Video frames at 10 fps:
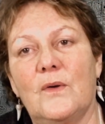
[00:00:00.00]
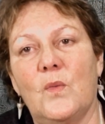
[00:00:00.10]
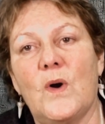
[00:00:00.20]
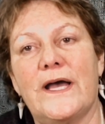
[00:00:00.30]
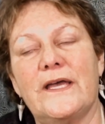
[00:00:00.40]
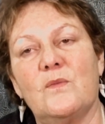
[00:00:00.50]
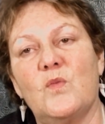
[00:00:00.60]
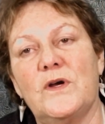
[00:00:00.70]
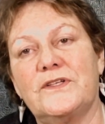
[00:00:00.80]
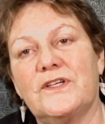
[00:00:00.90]
way in
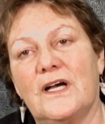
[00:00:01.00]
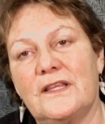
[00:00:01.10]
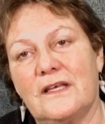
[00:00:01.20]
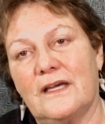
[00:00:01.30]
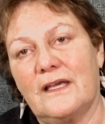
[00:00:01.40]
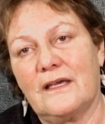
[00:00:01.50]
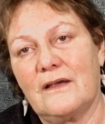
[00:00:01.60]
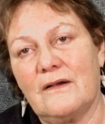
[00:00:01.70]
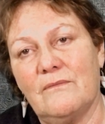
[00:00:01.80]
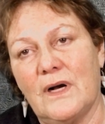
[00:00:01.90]
which I think
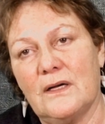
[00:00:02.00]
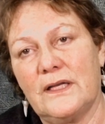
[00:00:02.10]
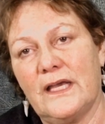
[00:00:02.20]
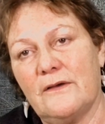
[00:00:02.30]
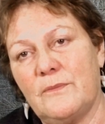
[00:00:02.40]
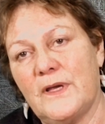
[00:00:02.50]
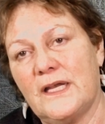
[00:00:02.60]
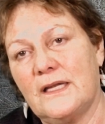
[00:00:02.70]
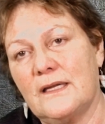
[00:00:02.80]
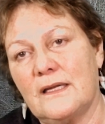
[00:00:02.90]
Māori have
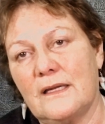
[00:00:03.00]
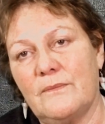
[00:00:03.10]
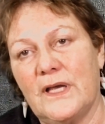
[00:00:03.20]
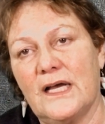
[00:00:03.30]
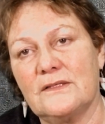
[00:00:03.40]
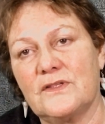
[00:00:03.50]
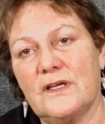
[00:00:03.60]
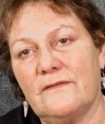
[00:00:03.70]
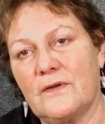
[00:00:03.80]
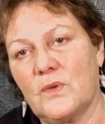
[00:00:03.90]
begun
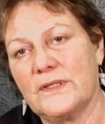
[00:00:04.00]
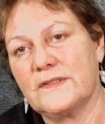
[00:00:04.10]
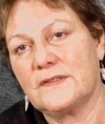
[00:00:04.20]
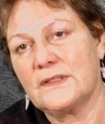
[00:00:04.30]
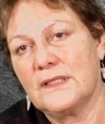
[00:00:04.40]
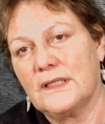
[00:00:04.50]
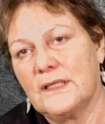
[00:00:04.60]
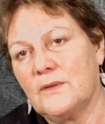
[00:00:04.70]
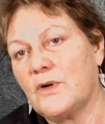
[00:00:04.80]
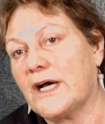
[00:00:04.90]
to influence
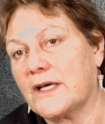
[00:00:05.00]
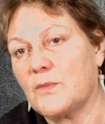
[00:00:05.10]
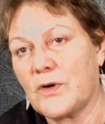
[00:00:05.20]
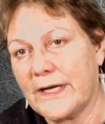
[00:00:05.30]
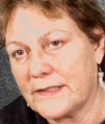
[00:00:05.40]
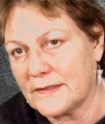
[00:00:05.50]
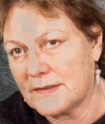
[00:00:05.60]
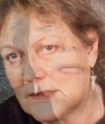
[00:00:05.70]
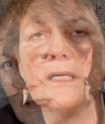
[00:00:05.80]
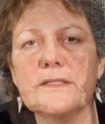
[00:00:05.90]
pāhia
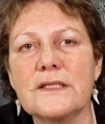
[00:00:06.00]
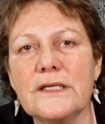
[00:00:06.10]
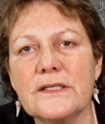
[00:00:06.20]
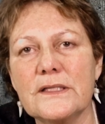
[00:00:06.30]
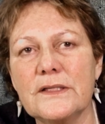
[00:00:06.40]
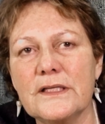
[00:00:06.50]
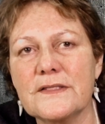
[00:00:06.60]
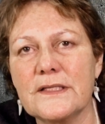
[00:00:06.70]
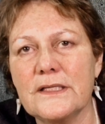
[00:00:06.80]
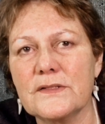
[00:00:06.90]
practice. I see it in the
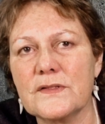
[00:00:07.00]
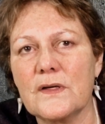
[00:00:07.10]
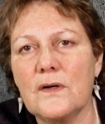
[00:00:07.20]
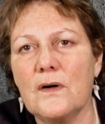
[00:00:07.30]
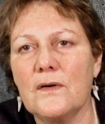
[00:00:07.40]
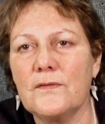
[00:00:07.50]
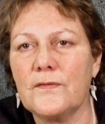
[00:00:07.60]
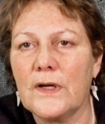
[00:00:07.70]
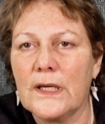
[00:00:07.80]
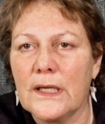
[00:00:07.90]
sense
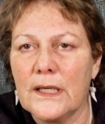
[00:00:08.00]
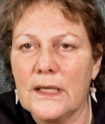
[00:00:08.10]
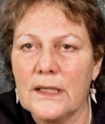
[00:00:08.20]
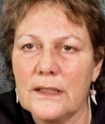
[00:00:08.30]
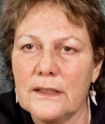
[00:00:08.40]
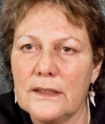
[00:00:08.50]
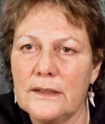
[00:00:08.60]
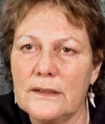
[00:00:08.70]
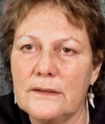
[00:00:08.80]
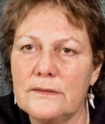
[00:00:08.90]
of
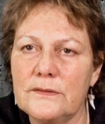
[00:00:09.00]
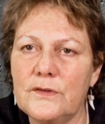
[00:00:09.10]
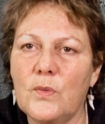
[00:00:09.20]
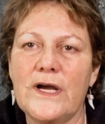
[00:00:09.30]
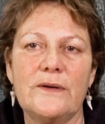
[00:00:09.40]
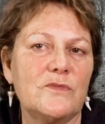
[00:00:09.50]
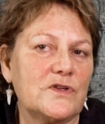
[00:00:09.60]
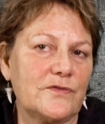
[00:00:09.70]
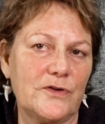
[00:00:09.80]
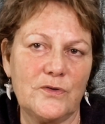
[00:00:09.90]
the way in
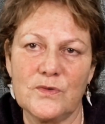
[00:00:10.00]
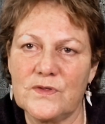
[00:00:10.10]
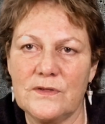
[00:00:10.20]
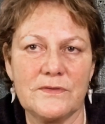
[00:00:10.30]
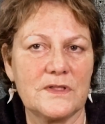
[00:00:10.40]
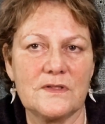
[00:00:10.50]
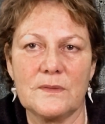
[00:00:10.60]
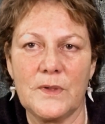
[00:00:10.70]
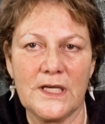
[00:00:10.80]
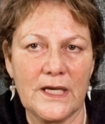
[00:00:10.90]
which funeral
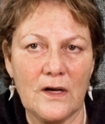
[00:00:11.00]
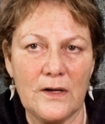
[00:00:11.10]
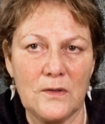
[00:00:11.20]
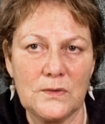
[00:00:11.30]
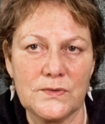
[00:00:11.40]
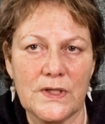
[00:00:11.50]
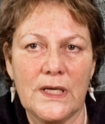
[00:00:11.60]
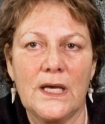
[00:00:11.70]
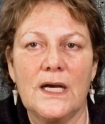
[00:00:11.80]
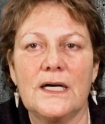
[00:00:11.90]
services are being held.
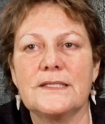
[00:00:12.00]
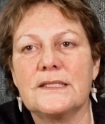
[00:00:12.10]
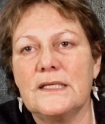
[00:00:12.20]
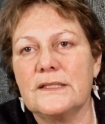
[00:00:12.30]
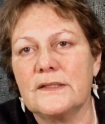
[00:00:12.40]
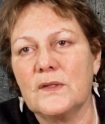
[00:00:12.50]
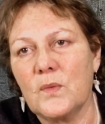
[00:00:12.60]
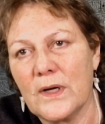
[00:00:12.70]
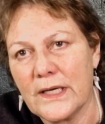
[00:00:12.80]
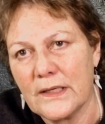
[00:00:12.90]
I see it in the
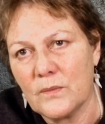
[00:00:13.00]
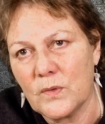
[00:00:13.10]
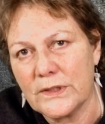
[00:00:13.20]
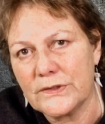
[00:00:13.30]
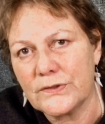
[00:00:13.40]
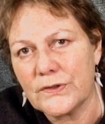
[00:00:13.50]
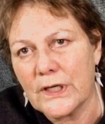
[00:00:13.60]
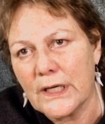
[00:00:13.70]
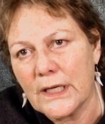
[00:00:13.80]
way in which